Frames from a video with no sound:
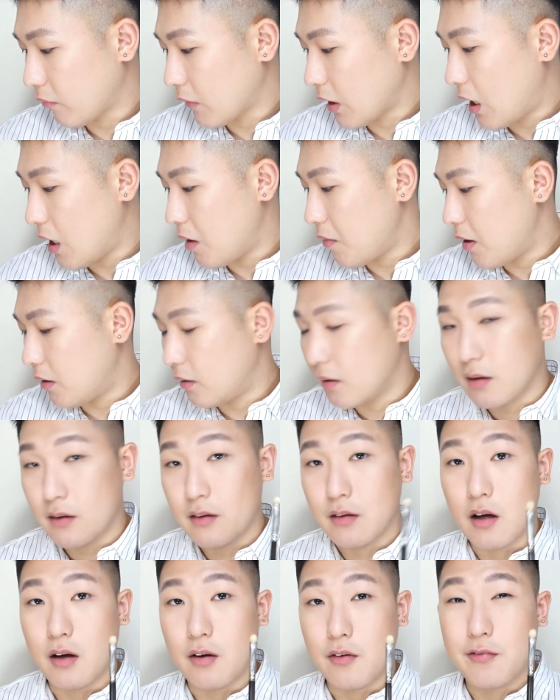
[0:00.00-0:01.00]
have at least
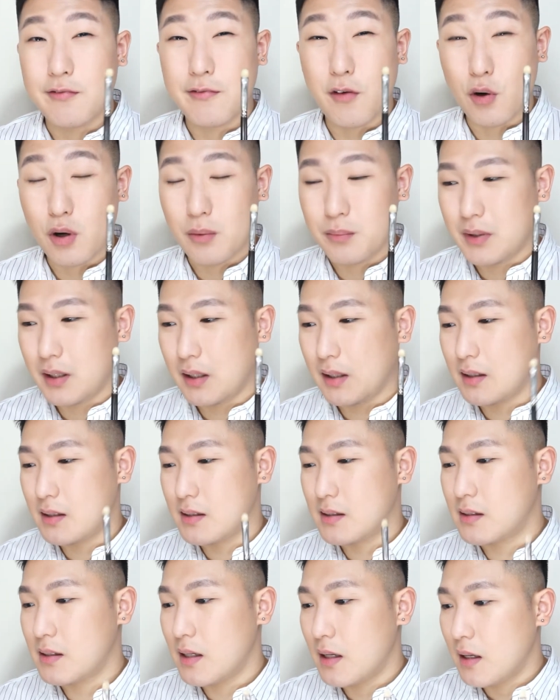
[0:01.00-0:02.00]
4 of
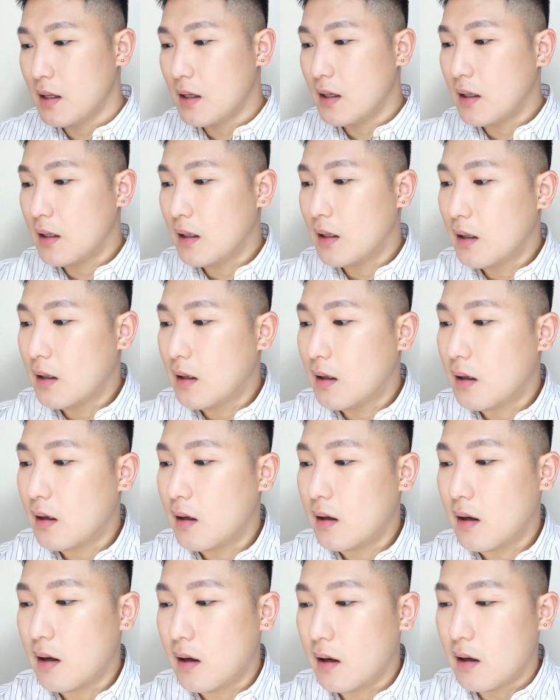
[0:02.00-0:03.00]
these.
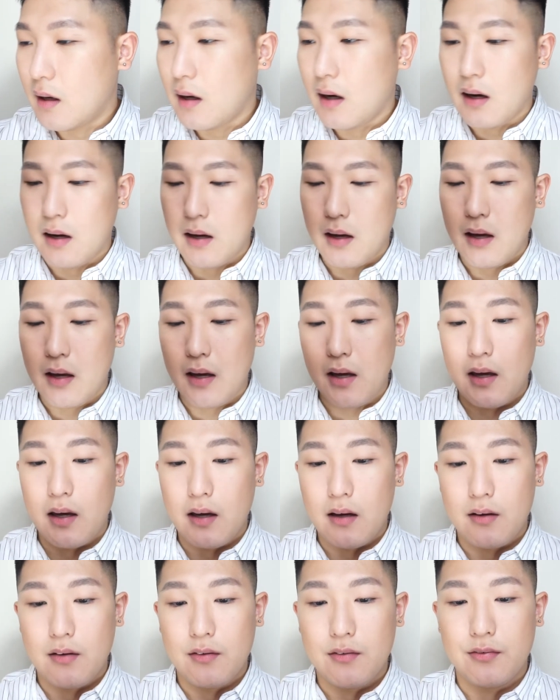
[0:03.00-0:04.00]
I
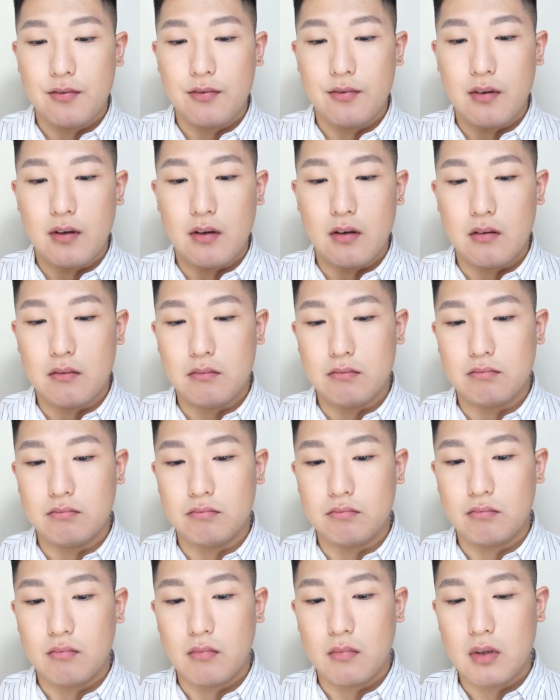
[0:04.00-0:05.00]
have
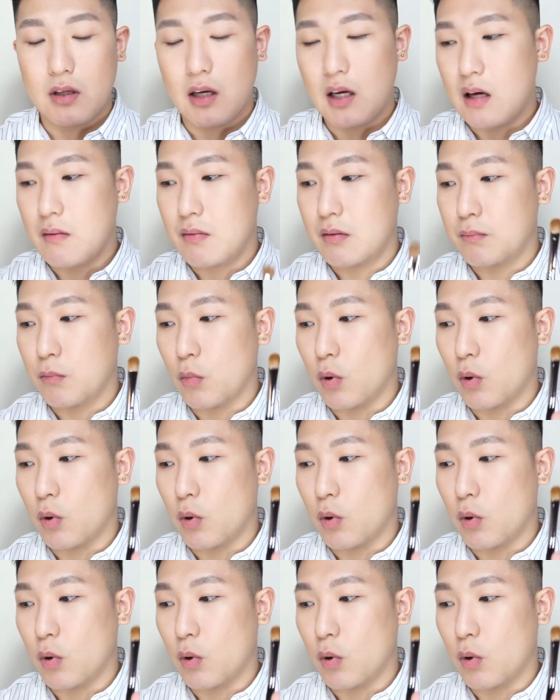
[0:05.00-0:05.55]
even